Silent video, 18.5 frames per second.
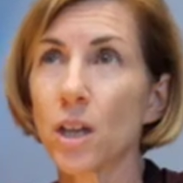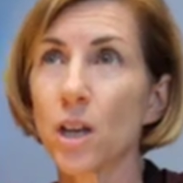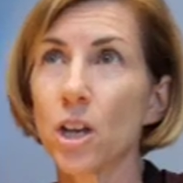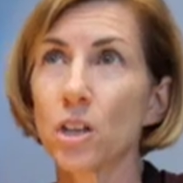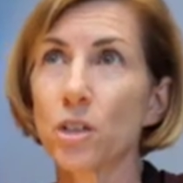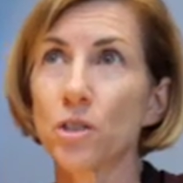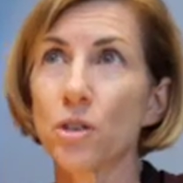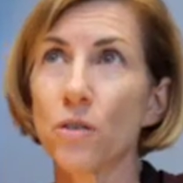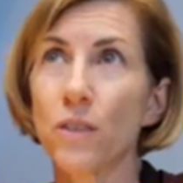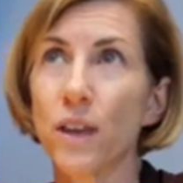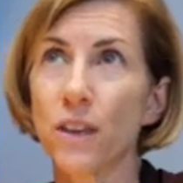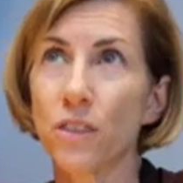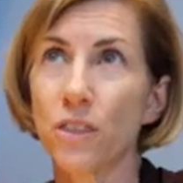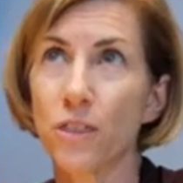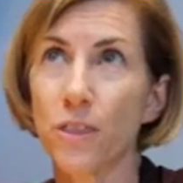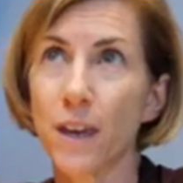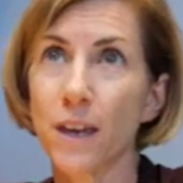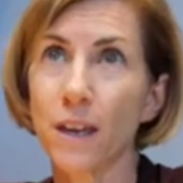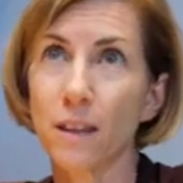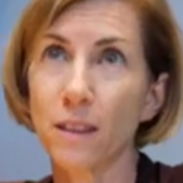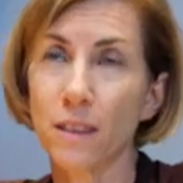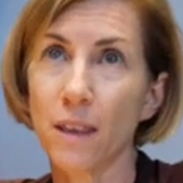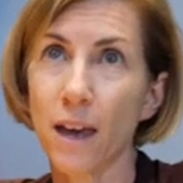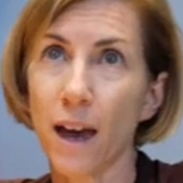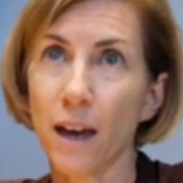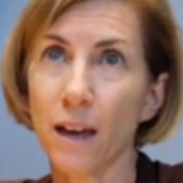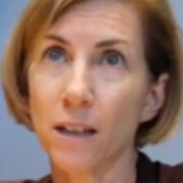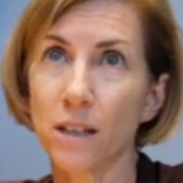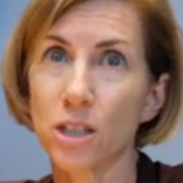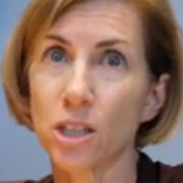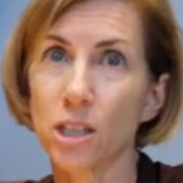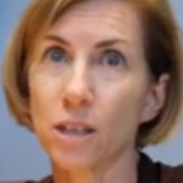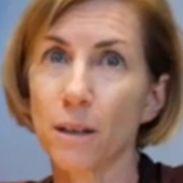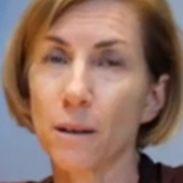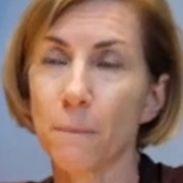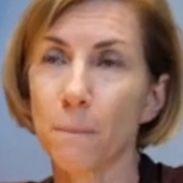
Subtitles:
So they think that